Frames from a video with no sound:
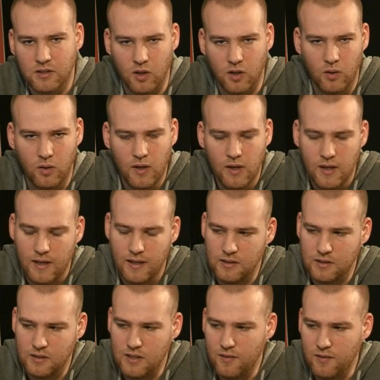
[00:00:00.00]
So in
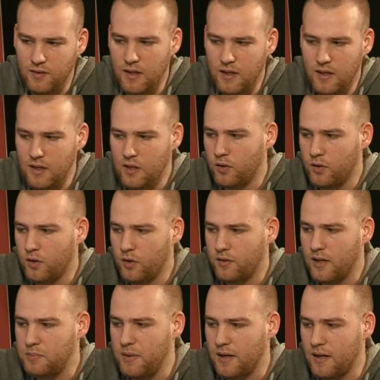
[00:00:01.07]
this DVD you will not
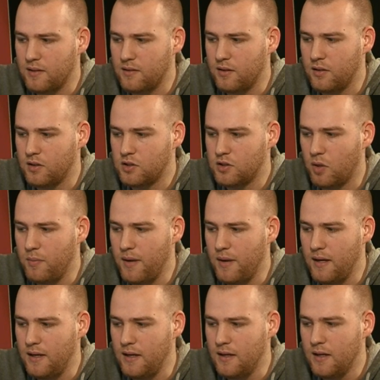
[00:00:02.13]
expect so
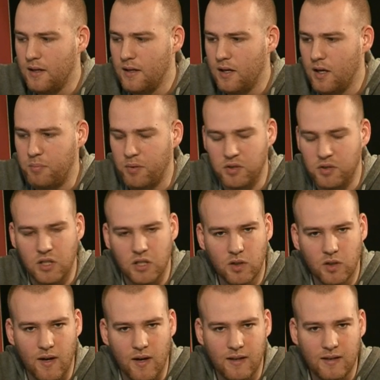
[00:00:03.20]
many
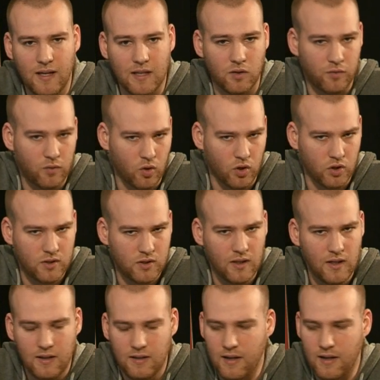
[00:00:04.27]
positional ideas. Of course
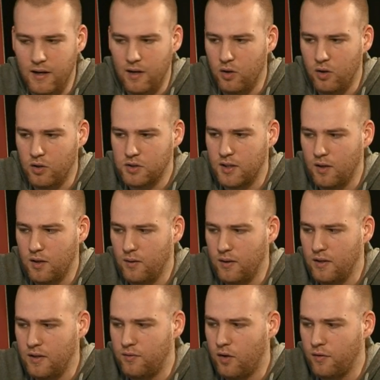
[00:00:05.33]
they are also
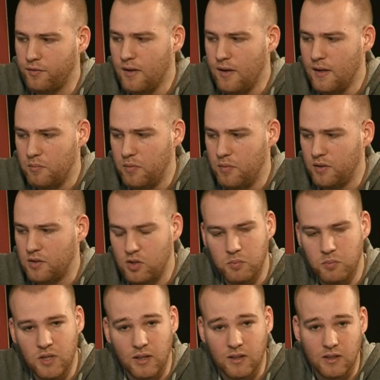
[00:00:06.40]
involved, but the
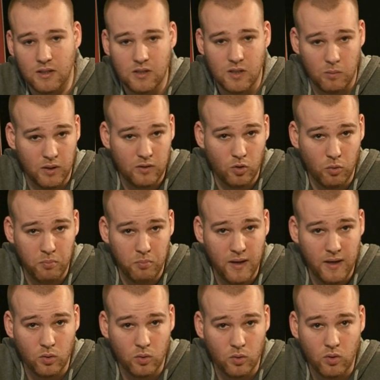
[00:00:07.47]
subject is simply too
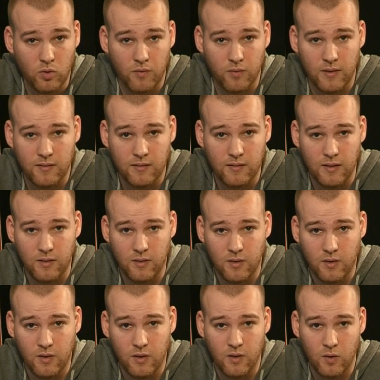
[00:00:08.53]
big to cover it in
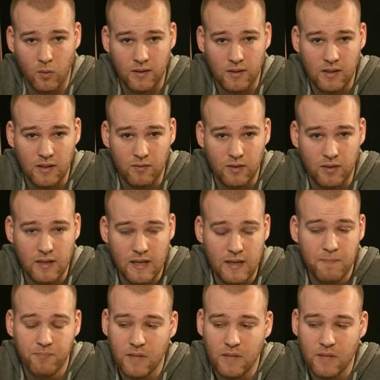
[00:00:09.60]
one DVD.